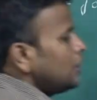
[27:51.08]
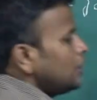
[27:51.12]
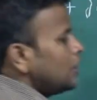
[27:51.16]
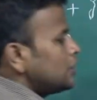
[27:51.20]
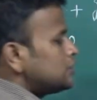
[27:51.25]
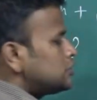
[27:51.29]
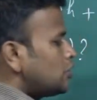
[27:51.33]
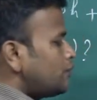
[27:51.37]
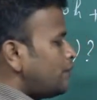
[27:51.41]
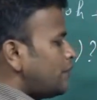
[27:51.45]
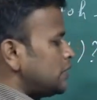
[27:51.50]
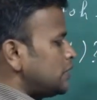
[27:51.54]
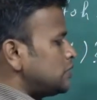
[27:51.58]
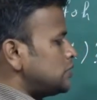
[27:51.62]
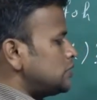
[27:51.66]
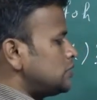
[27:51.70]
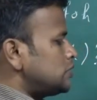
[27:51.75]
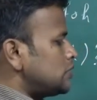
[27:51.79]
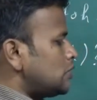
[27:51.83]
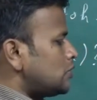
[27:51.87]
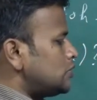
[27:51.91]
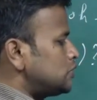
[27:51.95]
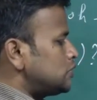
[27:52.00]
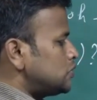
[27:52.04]
h of x is
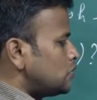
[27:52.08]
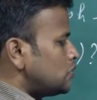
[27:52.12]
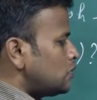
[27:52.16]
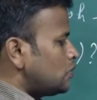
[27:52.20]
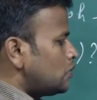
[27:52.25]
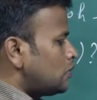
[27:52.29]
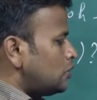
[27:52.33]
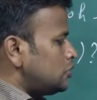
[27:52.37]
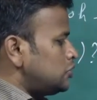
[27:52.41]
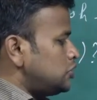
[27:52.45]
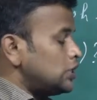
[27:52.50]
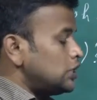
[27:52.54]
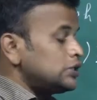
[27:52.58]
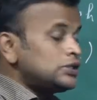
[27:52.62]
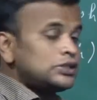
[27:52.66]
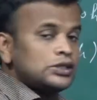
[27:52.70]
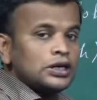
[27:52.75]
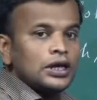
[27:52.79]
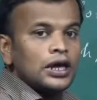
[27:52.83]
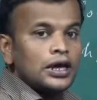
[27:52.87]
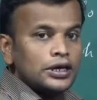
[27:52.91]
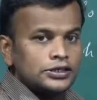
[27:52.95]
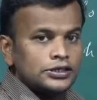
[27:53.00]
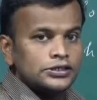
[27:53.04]
also just
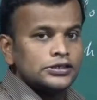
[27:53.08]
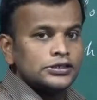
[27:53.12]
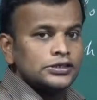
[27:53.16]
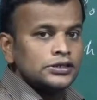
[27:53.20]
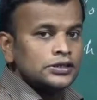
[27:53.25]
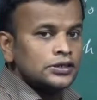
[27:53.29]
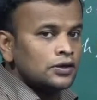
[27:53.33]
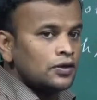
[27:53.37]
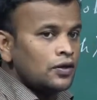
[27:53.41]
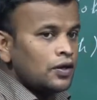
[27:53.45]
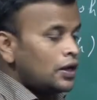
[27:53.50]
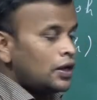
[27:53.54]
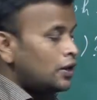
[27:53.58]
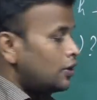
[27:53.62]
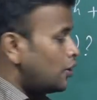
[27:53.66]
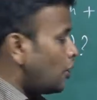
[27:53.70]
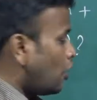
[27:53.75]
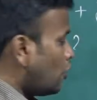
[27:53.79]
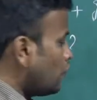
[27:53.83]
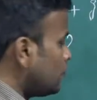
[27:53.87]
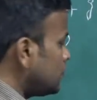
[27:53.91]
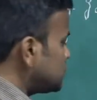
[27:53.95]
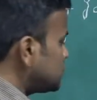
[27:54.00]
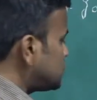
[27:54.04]
h. Now we